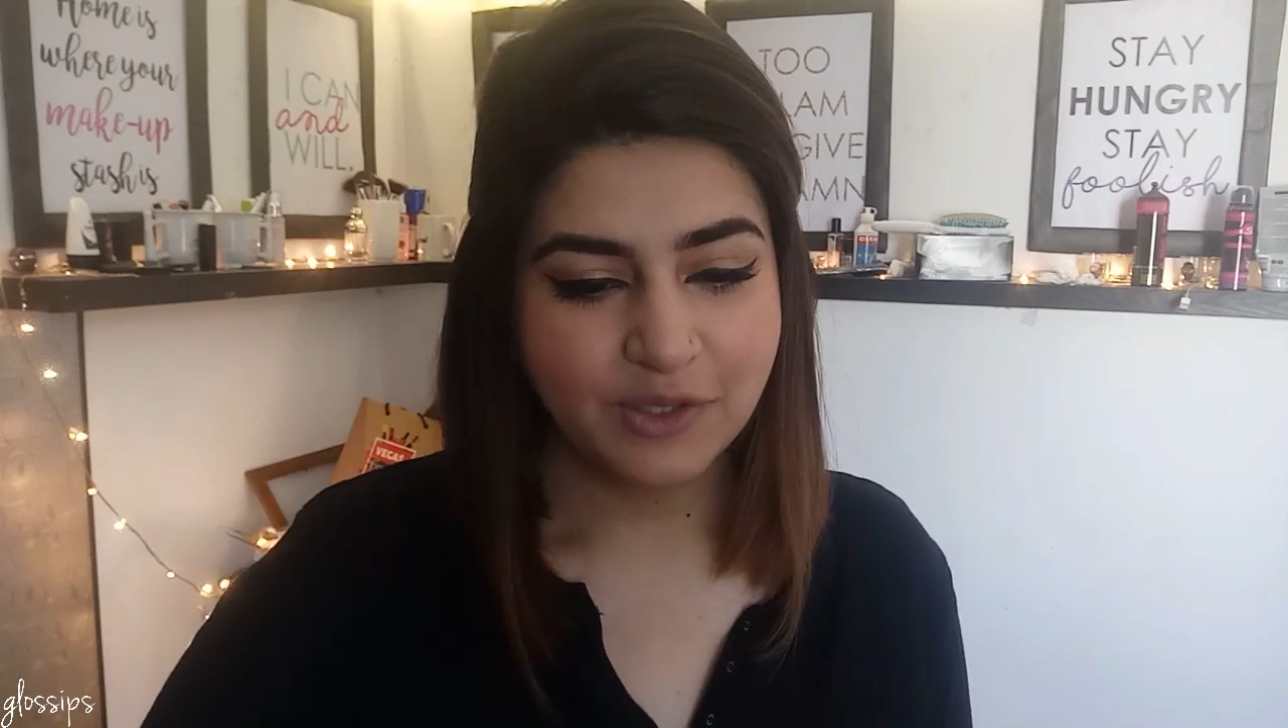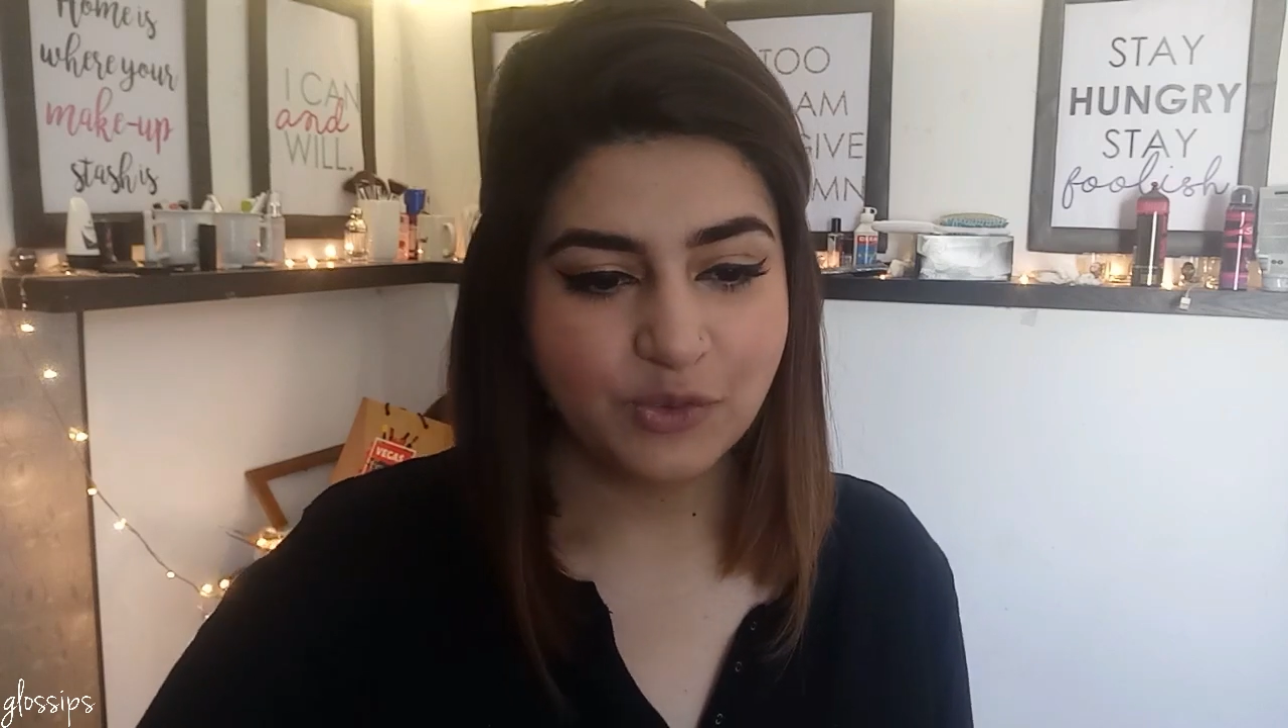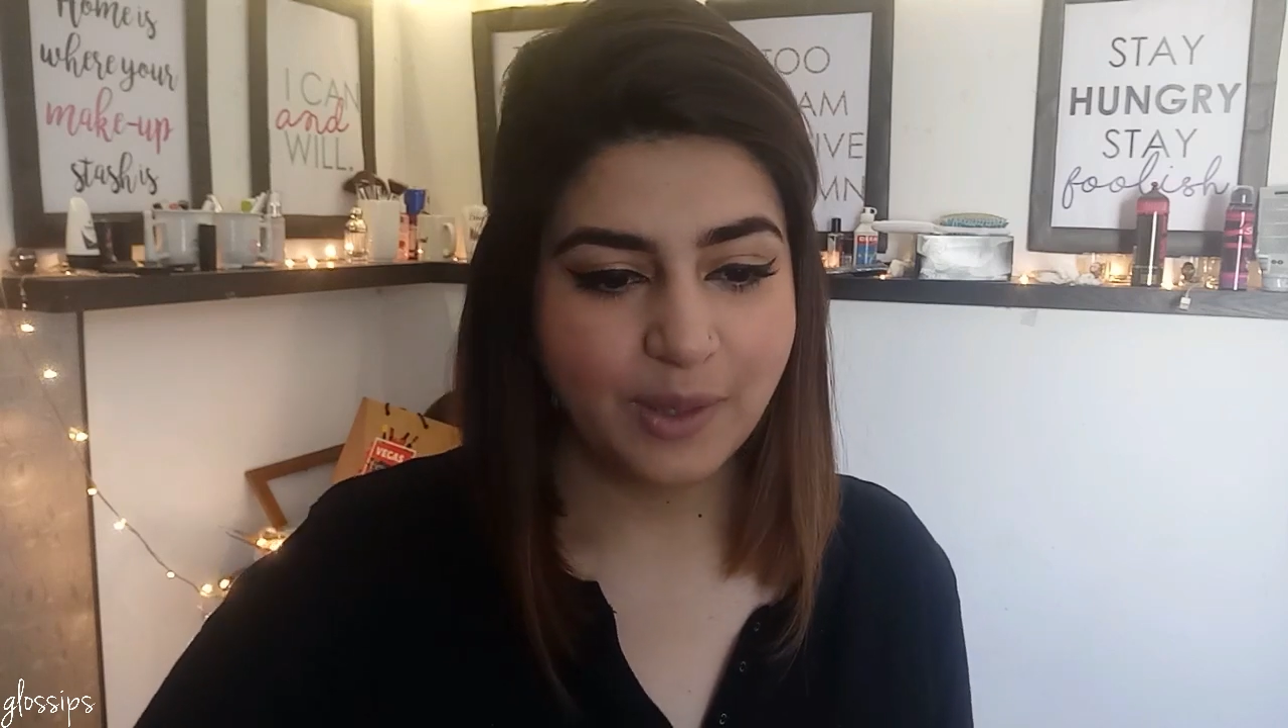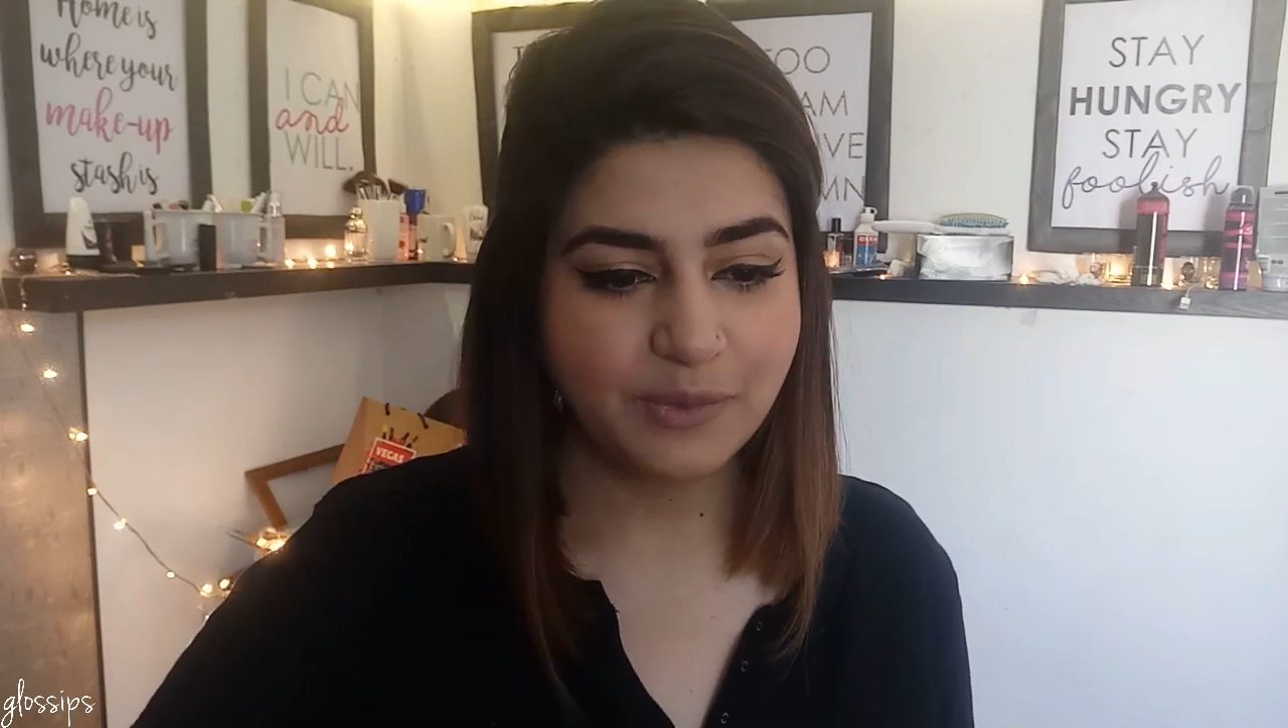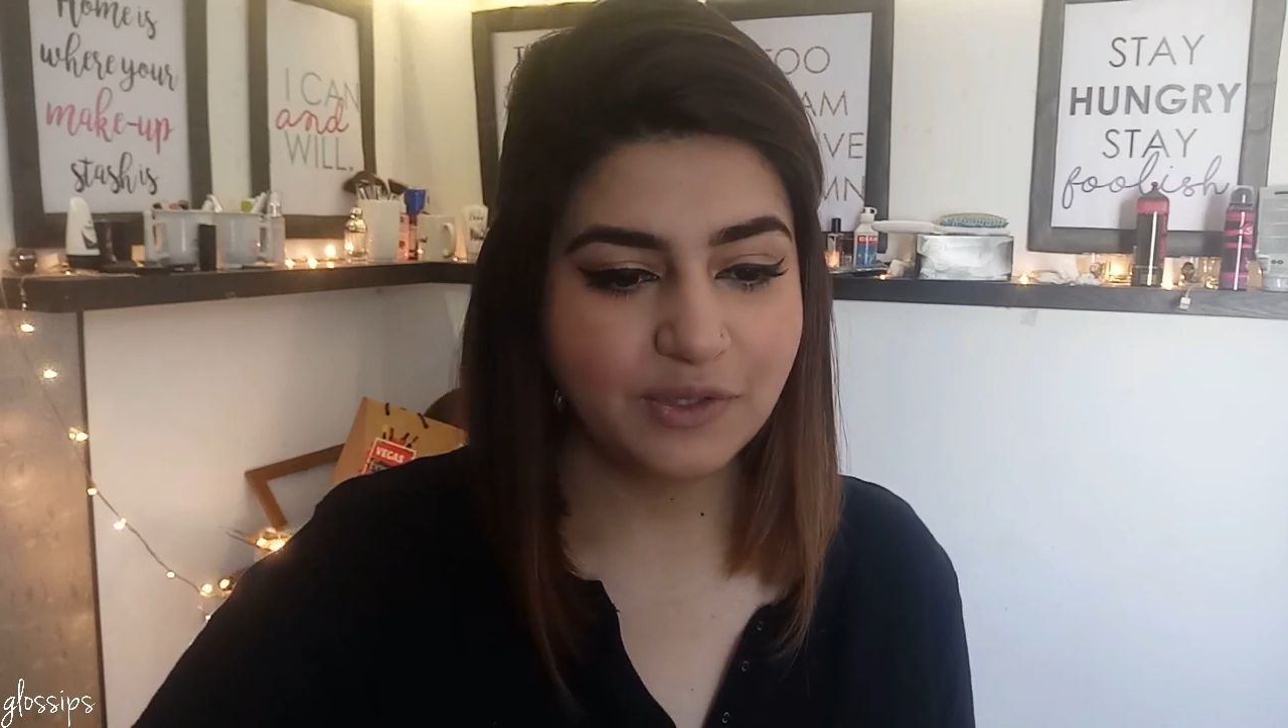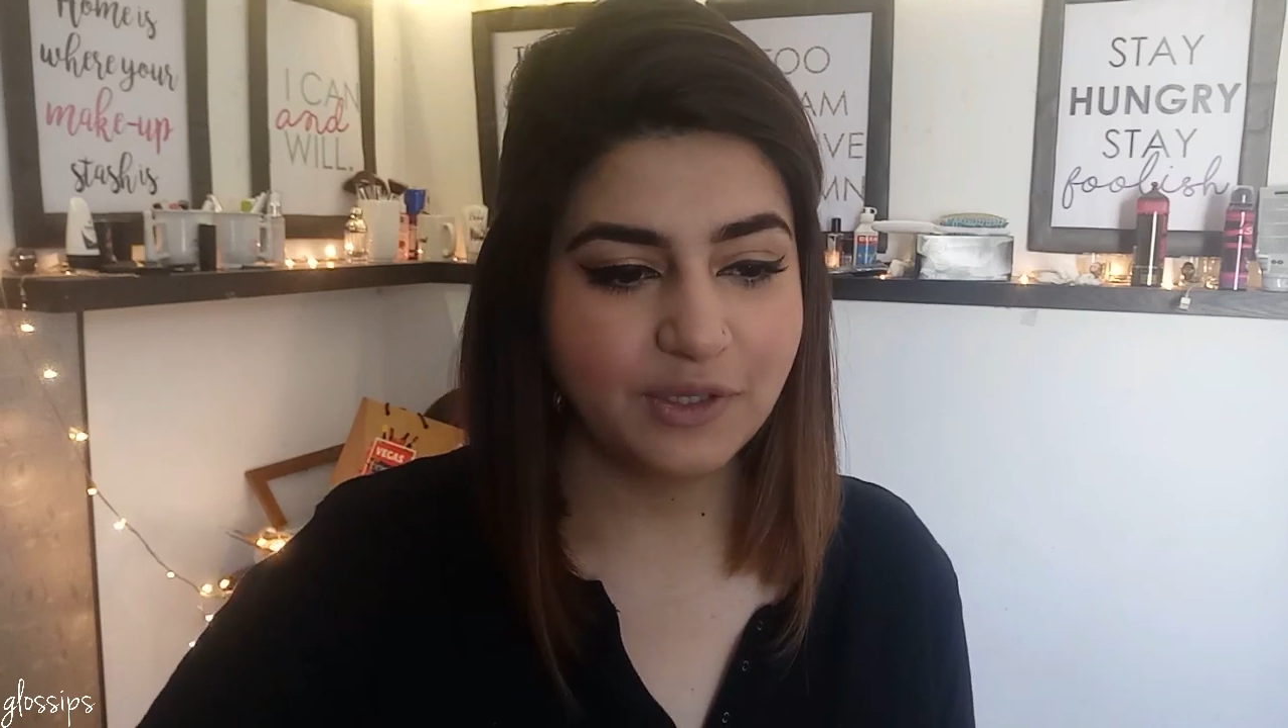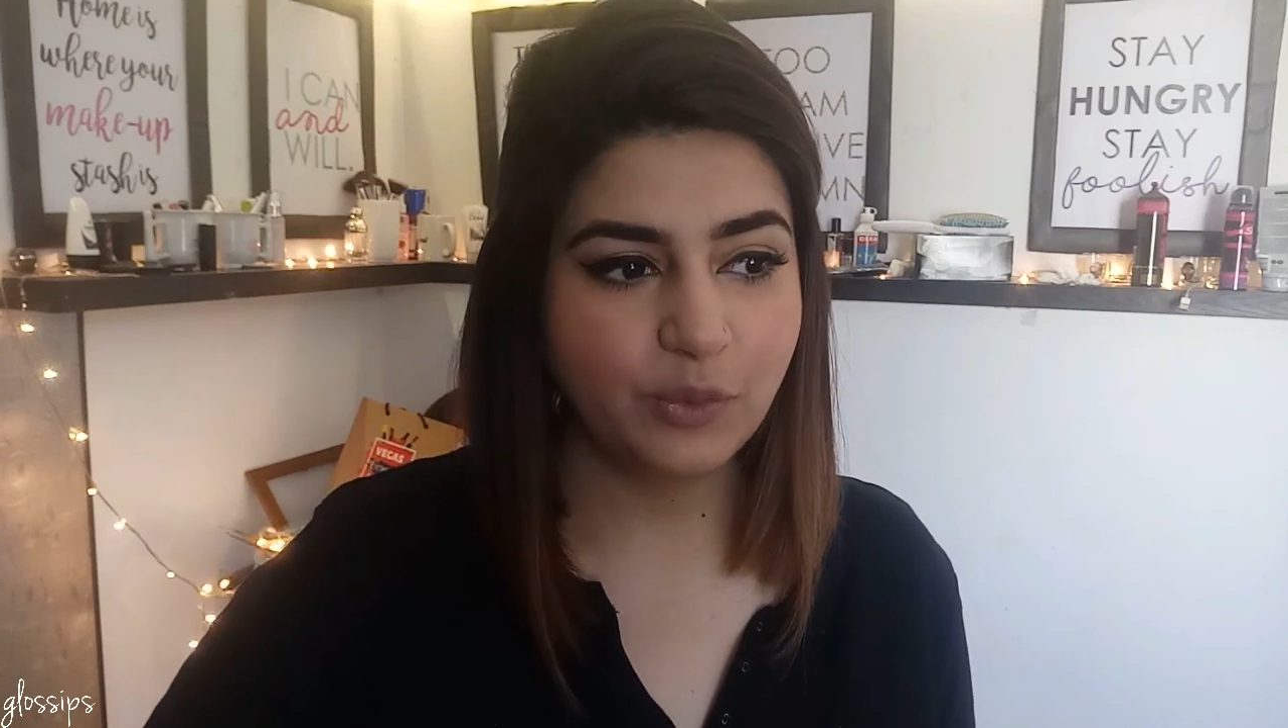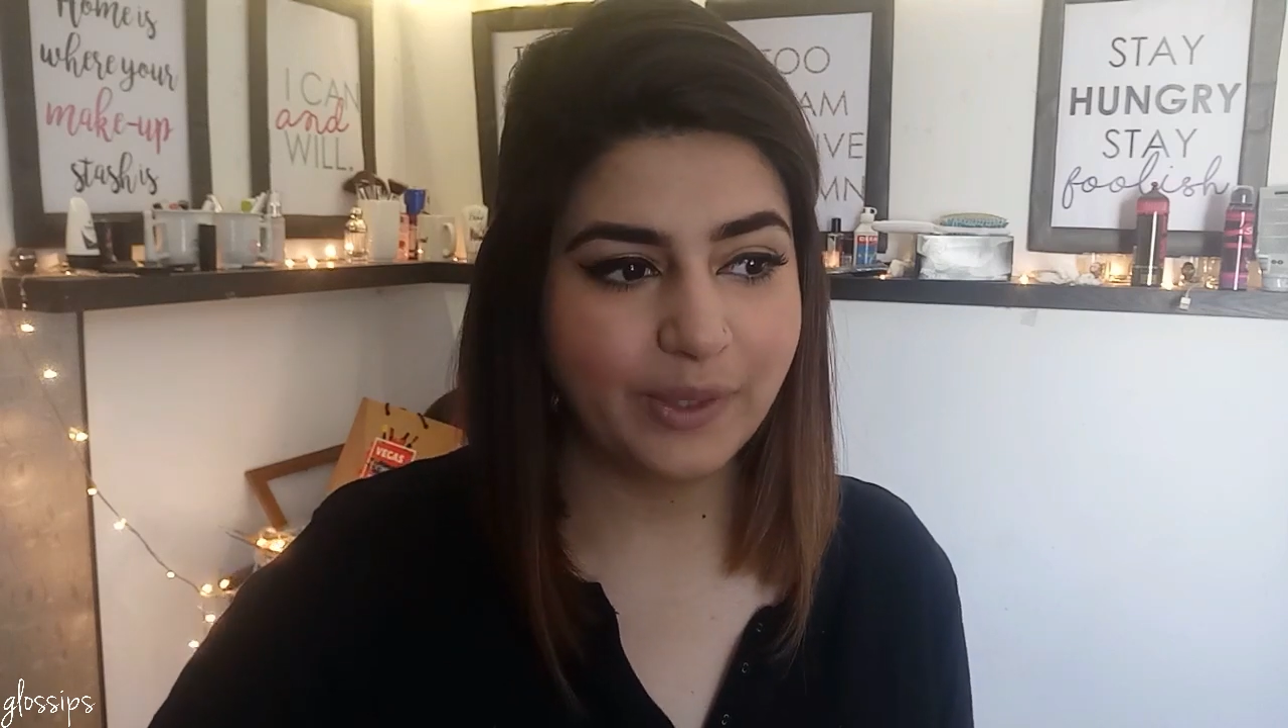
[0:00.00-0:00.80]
So I'm just going